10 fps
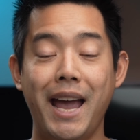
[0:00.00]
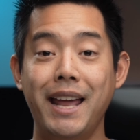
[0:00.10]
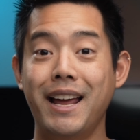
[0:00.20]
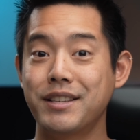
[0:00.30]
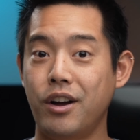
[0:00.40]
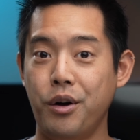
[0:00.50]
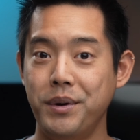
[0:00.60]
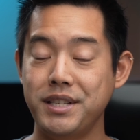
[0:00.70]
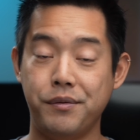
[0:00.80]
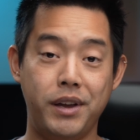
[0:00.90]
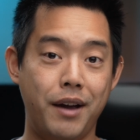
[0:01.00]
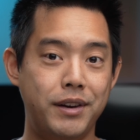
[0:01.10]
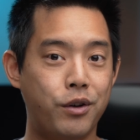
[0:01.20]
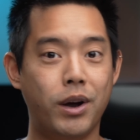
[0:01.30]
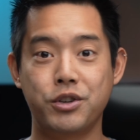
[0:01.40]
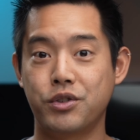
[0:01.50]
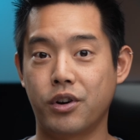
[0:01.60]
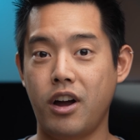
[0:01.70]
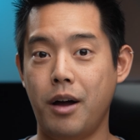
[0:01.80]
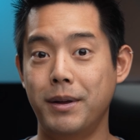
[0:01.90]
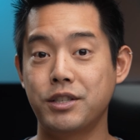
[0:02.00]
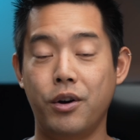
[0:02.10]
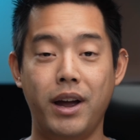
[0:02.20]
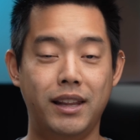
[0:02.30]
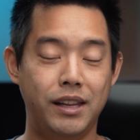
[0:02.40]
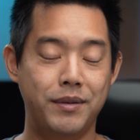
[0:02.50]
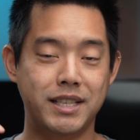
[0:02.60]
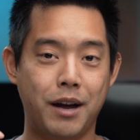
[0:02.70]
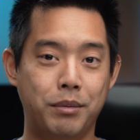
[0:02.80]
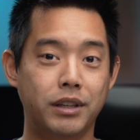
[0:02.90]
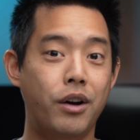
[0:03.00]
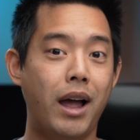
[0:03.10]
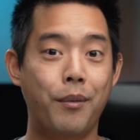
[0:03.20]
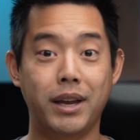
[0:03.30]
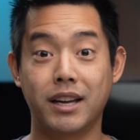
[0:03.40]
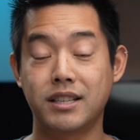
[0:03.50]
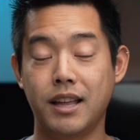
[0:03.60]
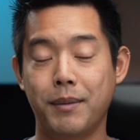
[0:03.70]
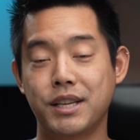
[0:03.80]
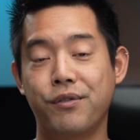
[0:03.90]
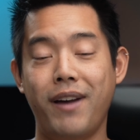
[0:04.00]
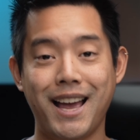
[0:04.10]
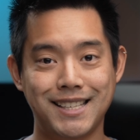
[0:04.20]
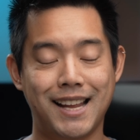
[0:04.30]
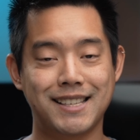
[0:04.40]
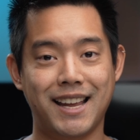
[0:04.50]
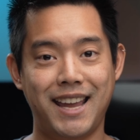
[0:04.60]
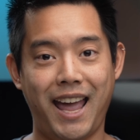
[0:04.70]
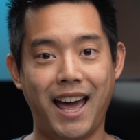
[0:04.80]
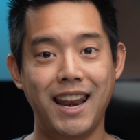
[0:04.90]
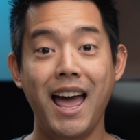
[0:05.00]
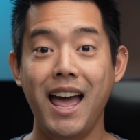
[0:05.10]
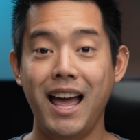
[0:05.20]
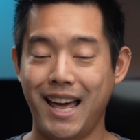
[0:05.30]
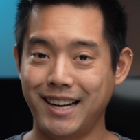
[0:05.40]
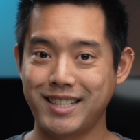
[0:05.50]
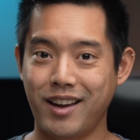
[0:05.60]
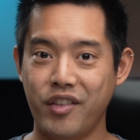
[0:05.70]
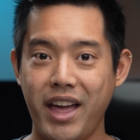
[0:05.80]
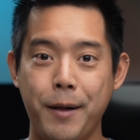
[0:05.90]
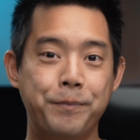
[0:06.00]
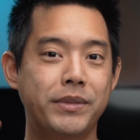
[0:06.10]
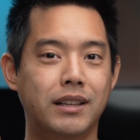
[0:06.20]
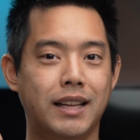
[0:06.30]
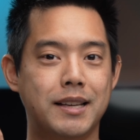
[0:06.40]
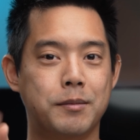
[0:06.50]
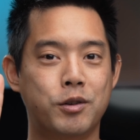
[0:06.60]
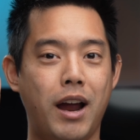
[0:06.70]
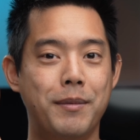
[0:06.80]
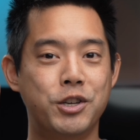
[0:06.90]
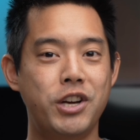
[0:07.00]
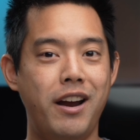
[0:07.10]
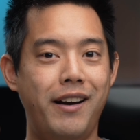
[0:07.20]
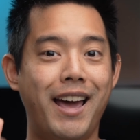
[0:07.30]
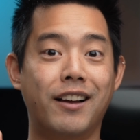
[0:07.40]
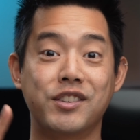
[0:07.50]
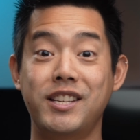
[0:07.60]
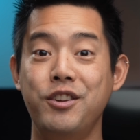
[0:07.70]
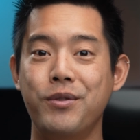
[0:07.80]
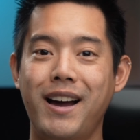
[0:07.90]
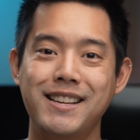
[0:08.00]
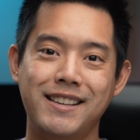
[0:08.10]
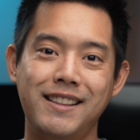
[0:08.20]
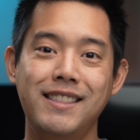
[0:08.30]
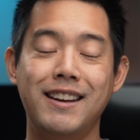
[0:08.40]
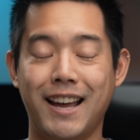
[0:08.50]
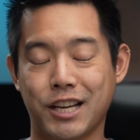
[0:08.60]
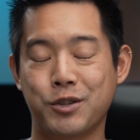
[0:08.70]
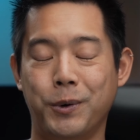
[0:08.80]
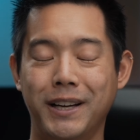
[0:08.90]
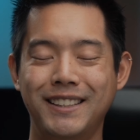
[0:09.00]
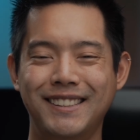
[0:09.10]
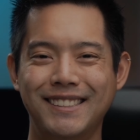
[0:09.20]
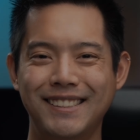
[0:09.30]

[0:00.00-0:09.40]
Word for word: And as always, if you have any questions or comments, go ahead and leave it down below. I will get to them as fast as I can. And until then, like, subscribe, and share, and I'll see you guys in the next one.